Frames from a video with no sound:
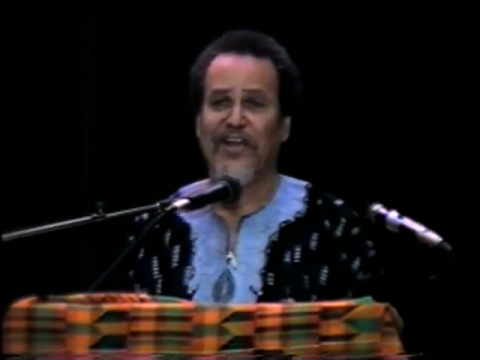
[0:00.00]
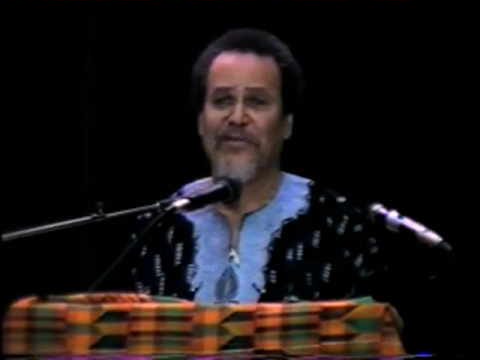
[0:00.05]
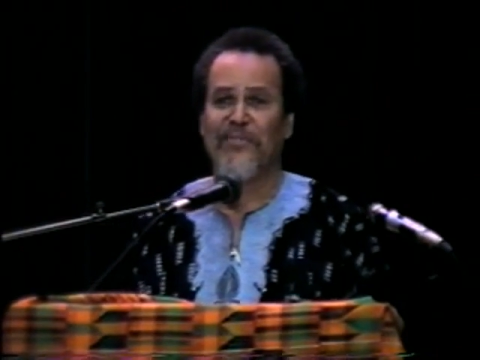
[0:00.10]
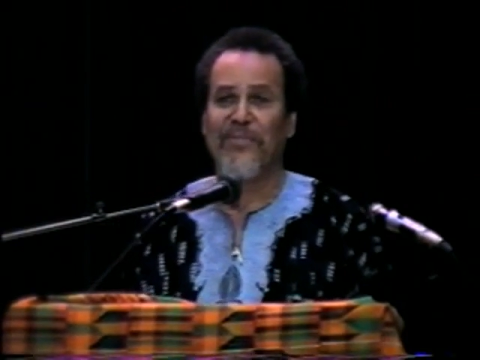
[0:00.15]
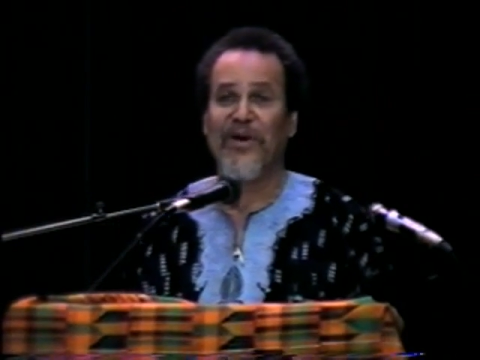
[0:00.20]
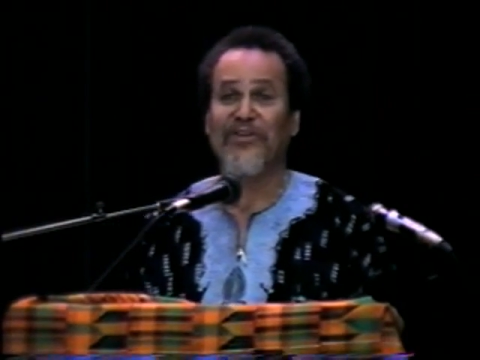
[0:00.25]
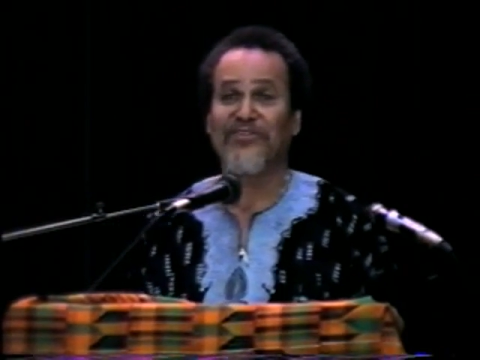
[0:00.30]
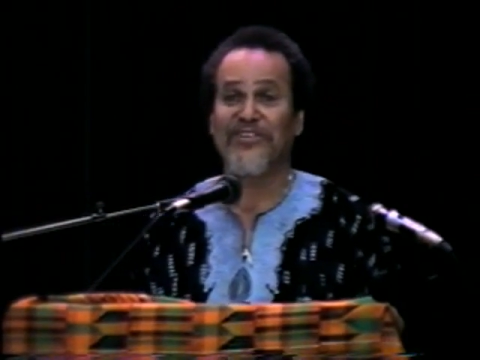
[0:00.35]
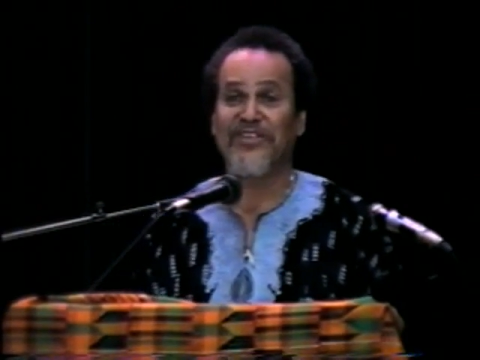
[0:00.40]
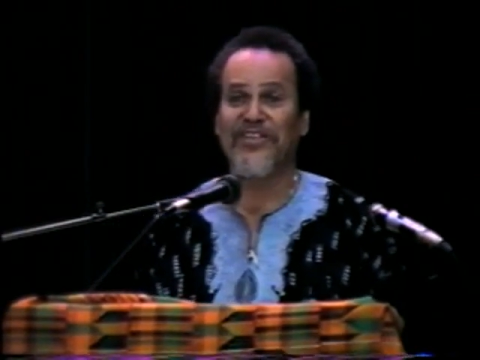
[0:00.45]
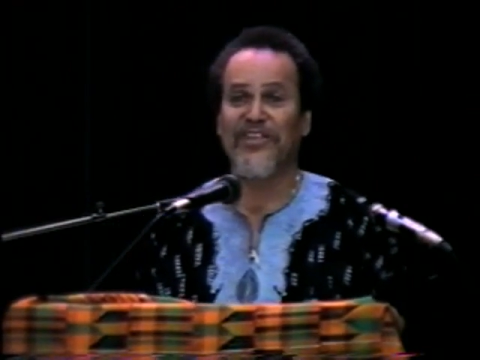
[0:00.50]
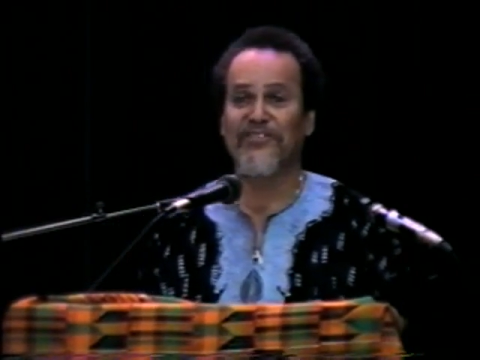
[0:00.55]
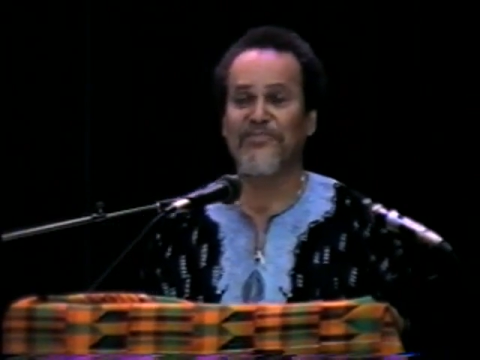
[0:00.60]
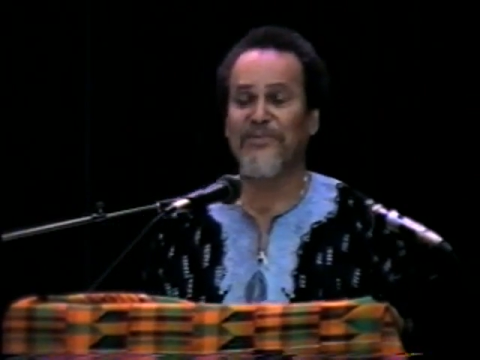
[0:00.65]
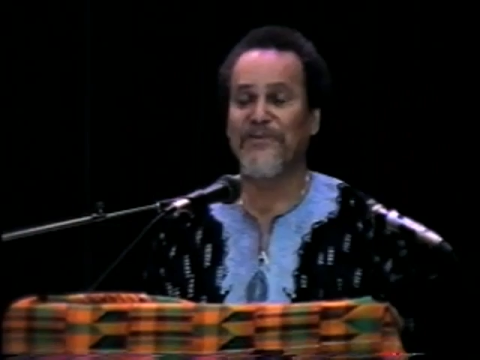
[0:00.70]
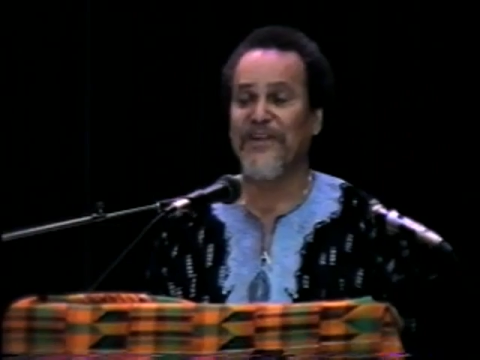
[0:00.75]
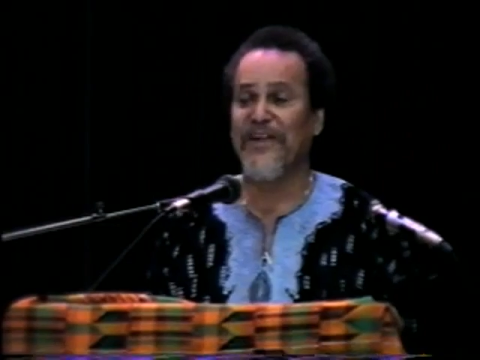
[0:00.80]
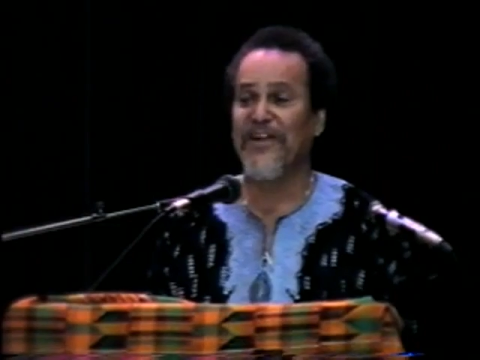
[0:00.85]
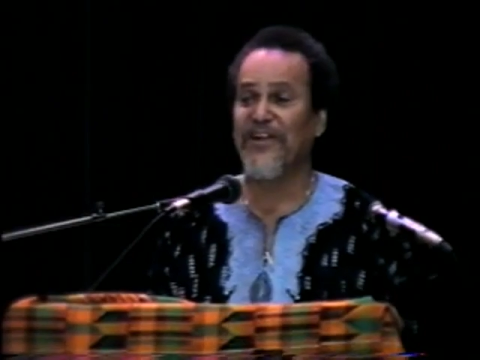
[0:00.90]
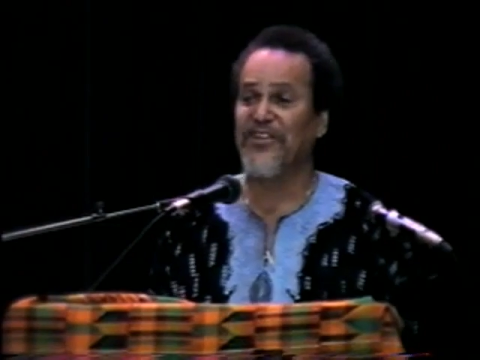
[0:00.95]

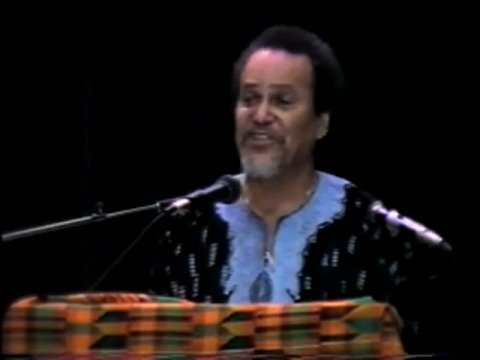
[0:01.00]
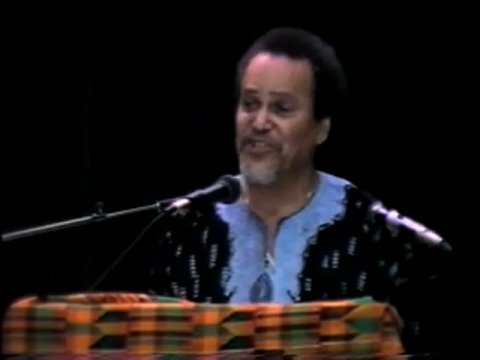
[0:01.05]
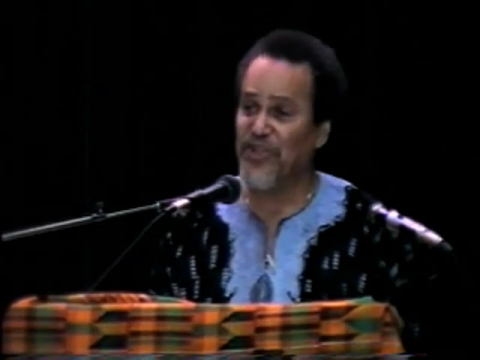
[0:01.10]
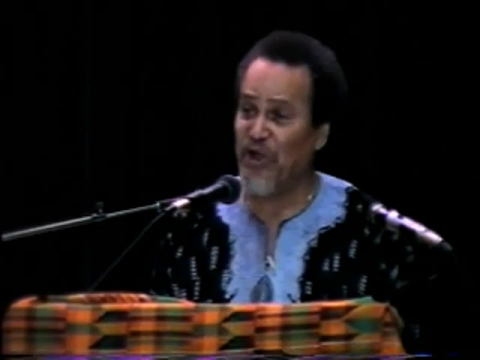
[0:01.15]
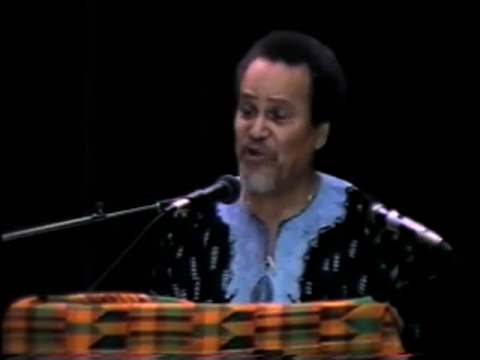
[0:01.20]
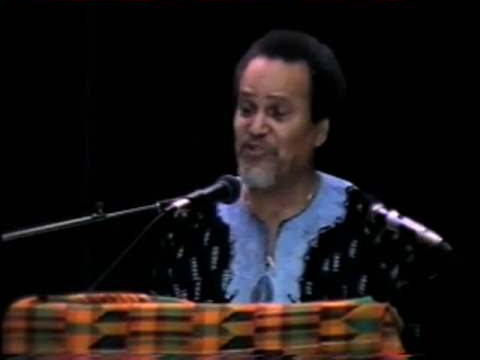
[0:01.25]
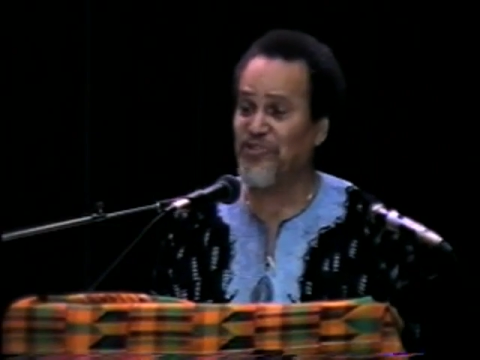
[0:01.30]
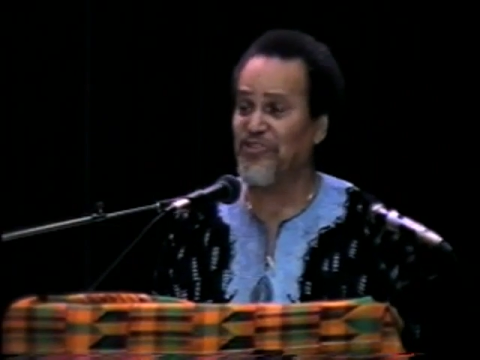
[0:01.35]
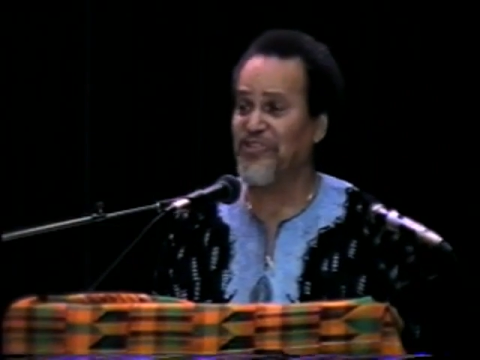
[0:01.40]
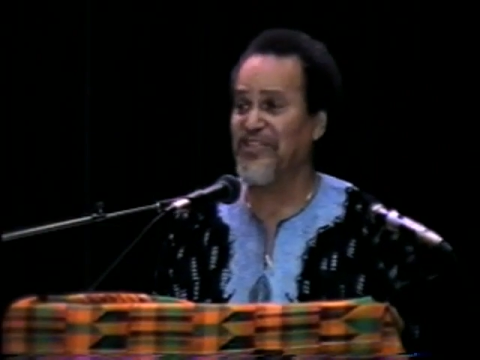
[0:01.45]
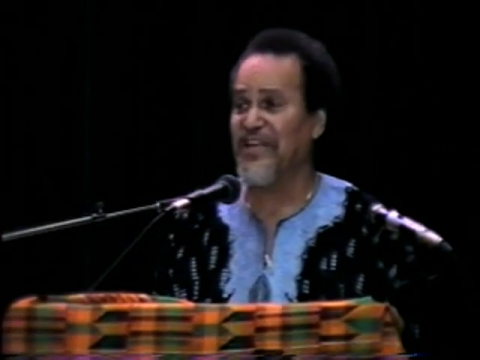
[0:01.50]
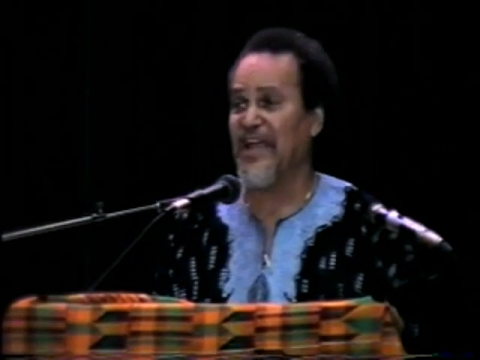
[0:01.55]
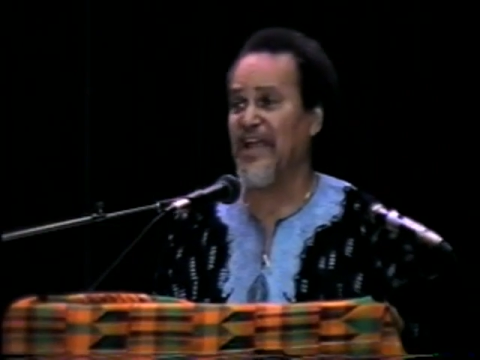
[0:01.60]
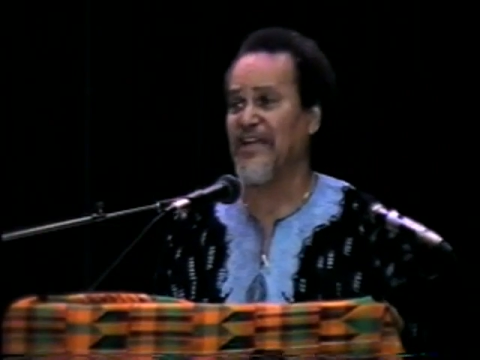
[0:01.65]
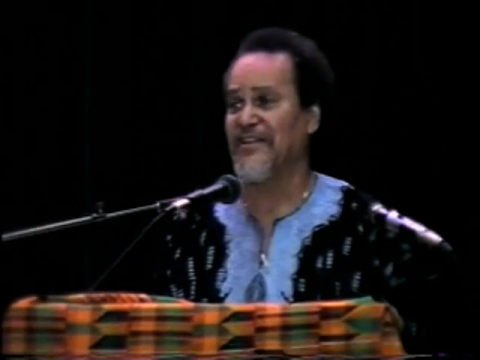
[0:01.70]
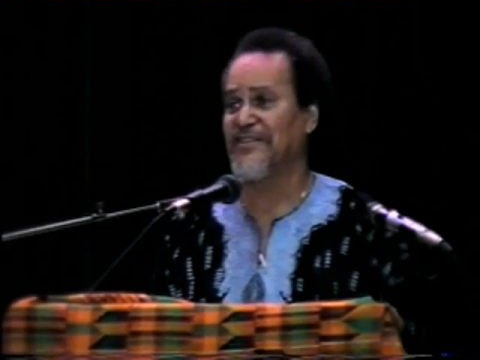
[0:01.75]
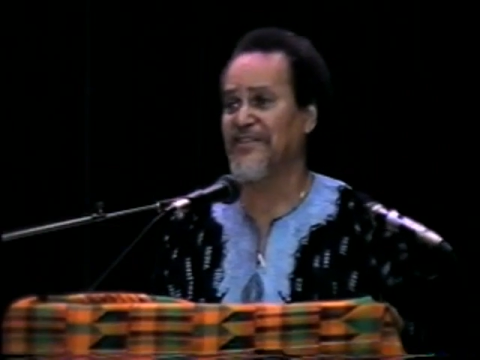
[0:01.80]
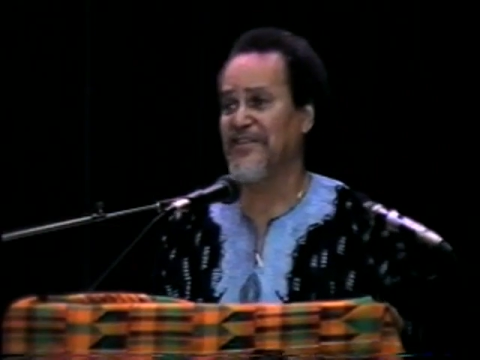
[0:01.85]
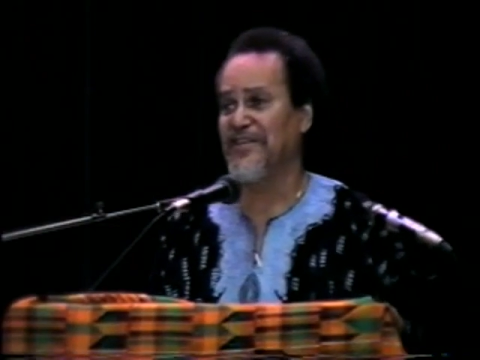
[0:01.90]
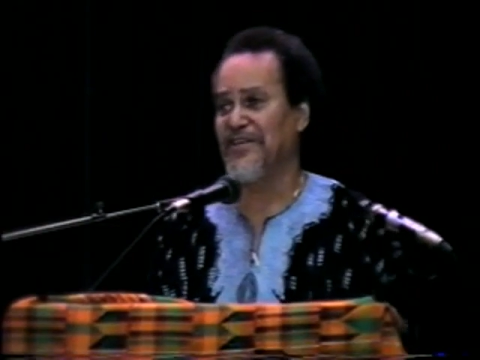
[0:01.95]
multidisciplinary social
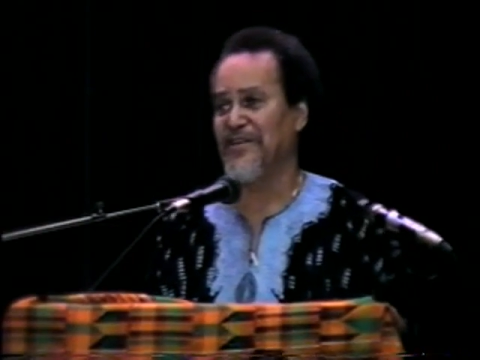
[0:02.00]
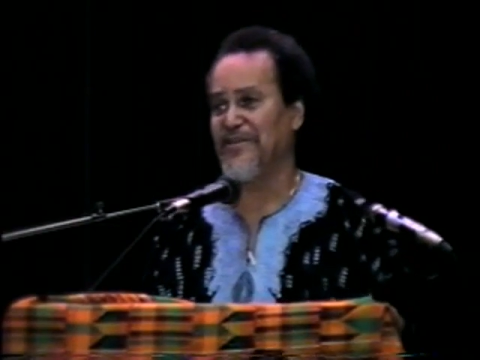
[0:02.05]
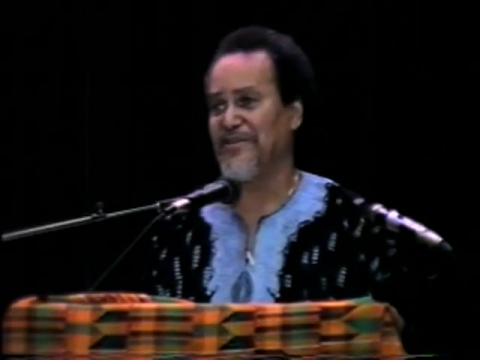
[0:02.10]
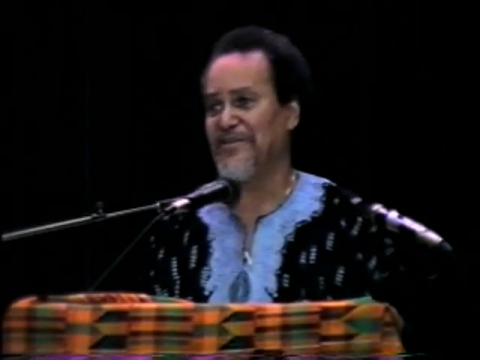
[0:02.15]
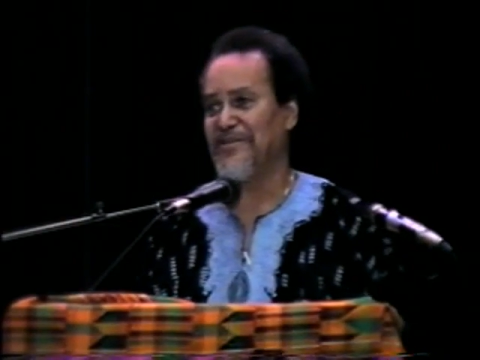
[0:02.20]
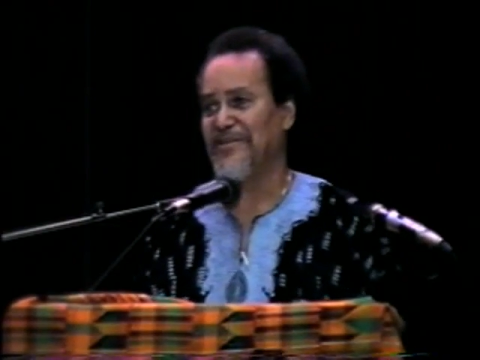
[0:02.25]
science skills,